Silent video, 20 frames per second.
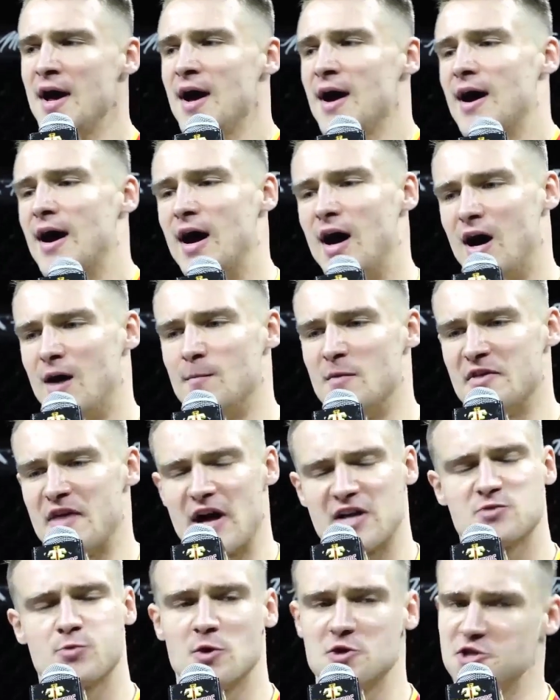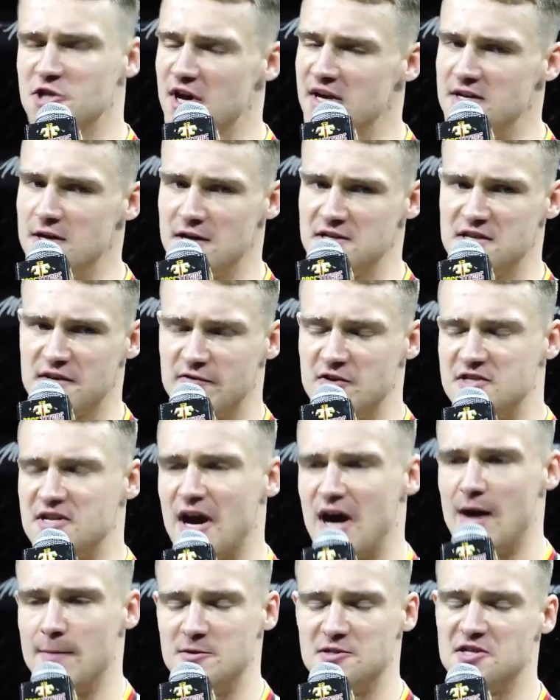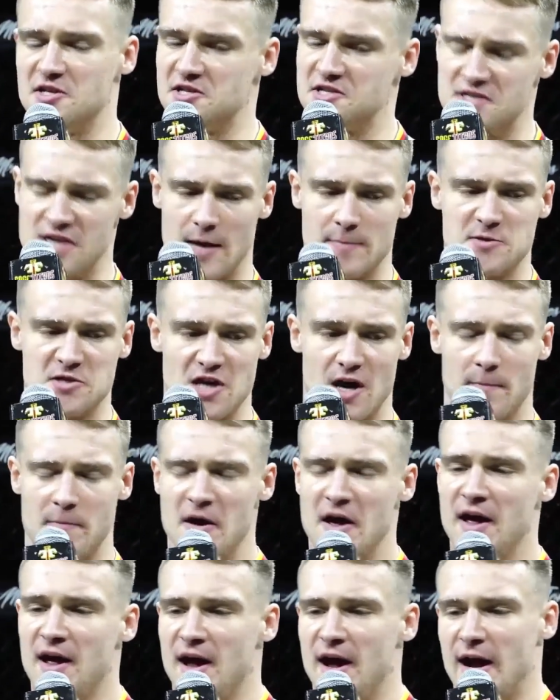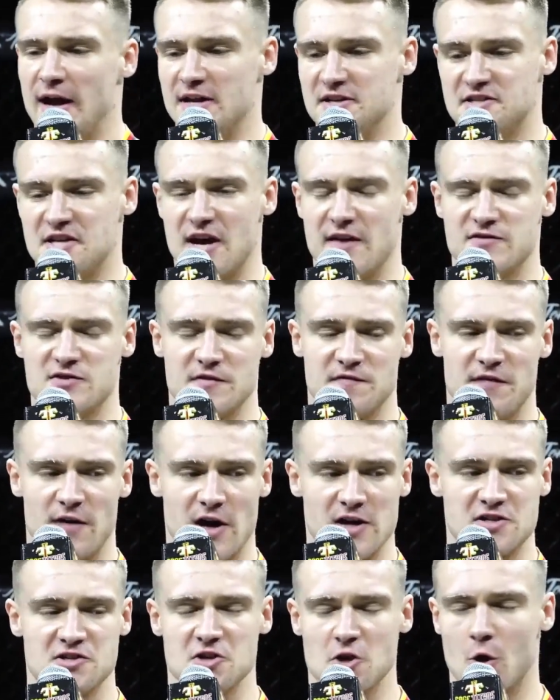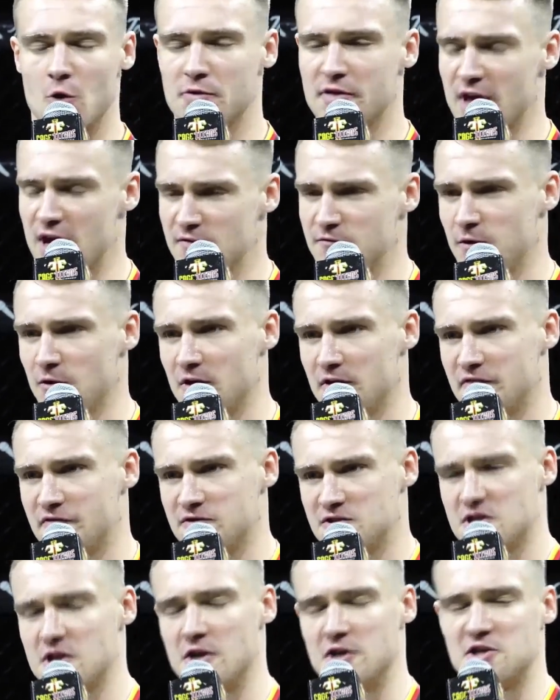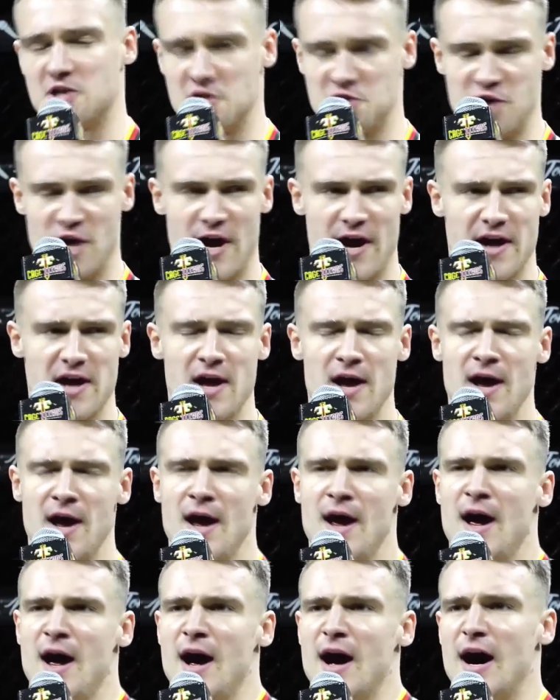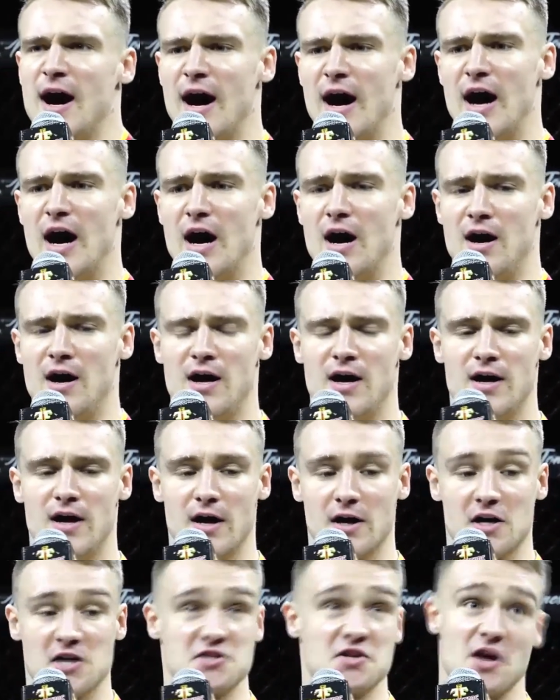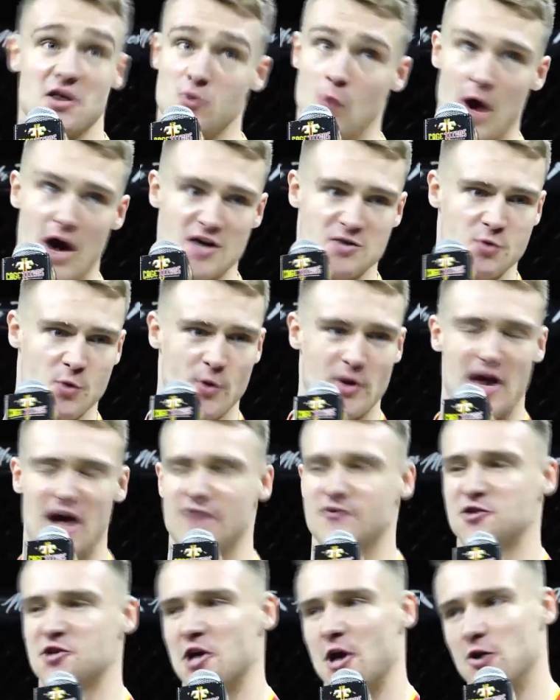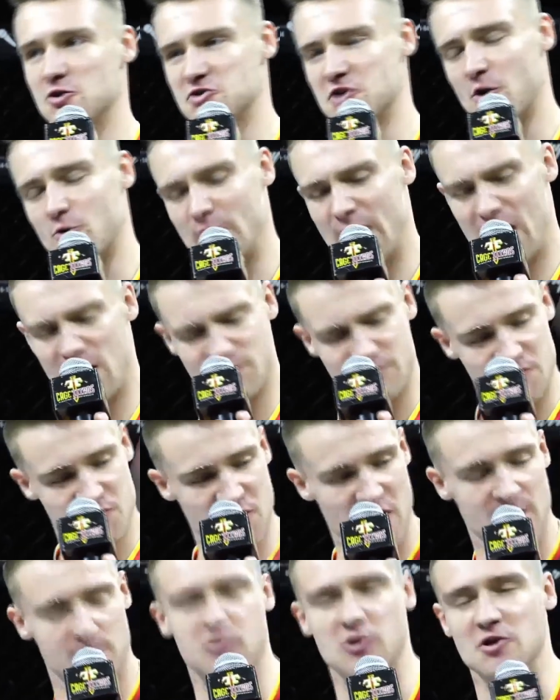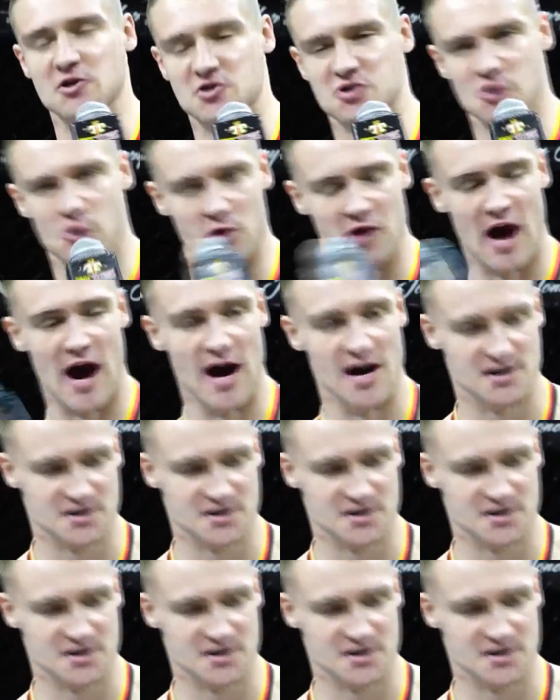and that's what Jay does every time is he steps up and he saves the fight. So thankful to Jay, because otherwise we wouldn't have a show. So round for Jay, please, two guys.